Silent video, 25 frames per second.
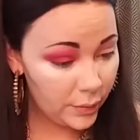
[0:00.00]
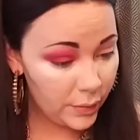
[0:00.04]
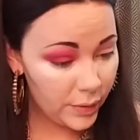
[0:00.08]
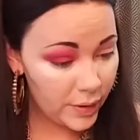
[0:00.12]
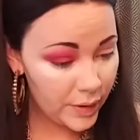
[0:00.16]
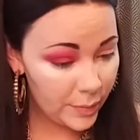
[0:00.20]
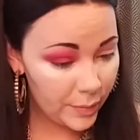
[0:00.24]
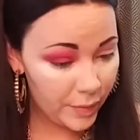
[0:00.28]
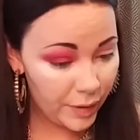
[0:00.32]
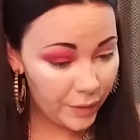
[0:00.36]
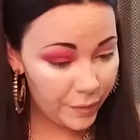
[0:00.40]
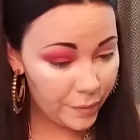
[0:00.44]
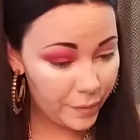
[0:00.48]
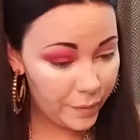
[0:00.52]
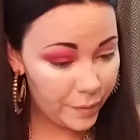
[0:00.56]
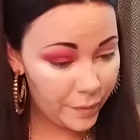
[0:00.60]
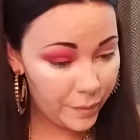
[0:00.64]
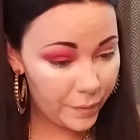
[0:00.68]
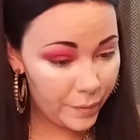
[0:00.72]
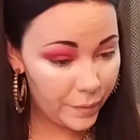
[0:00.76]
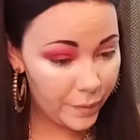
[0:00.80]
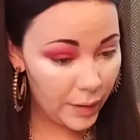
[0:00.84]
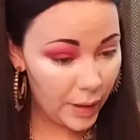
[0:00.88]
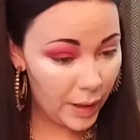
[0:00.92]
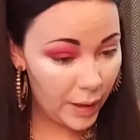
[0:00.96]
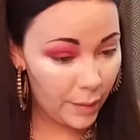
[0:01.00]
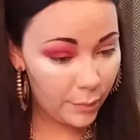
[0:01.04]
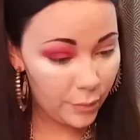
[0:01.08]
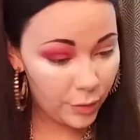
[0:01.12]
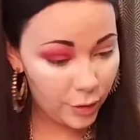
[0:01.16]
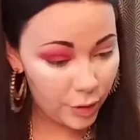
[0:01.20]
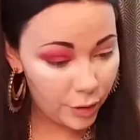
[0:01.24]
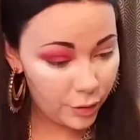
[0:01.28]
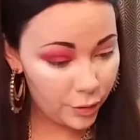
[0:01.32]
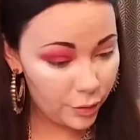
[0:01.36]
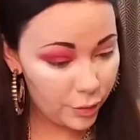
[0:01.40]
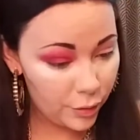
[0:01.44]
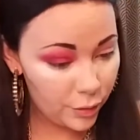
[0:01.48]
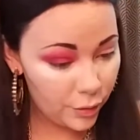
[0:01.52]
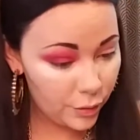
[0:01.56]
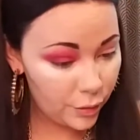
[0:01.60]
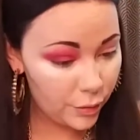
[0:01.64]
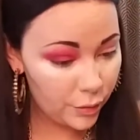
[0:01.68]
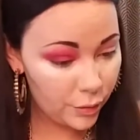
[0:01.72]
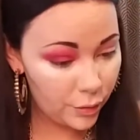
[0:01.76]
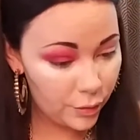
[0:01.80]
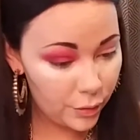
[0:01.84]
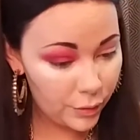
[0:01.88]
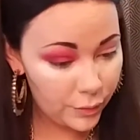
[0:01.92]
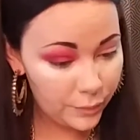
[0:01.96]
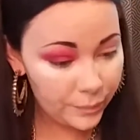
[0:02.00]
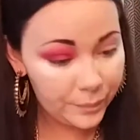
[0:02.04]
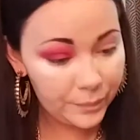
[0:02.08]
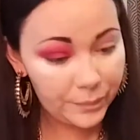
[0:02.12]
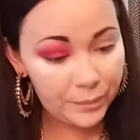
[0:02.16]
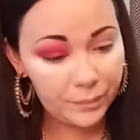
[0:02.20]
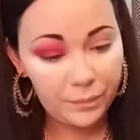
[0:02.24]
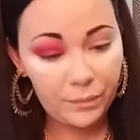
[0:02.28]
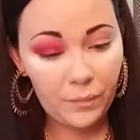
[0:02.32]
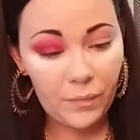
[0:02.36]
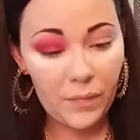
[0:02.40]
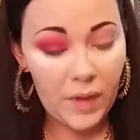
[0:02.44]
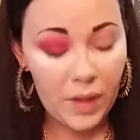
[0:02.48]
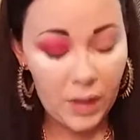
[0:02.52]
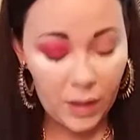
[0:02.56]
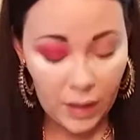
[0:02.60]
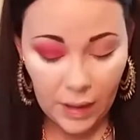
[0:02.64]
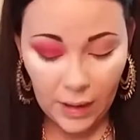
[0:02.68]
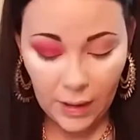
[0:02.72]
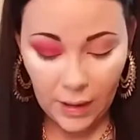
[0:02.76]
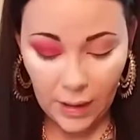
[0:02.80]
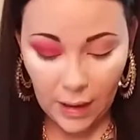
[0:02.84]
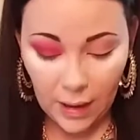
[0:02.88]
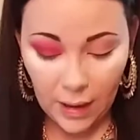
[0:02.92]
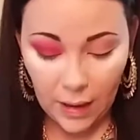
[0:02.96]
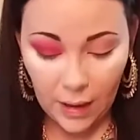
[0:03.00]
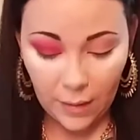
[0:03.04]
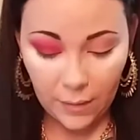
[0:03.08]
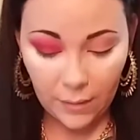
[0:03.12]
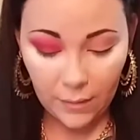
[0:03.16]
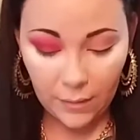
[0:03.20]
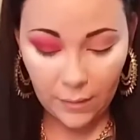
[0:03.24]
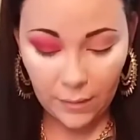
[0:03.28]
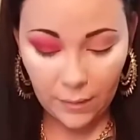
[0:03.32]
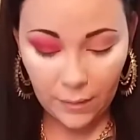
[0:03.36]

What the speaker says: It's my flat brush. The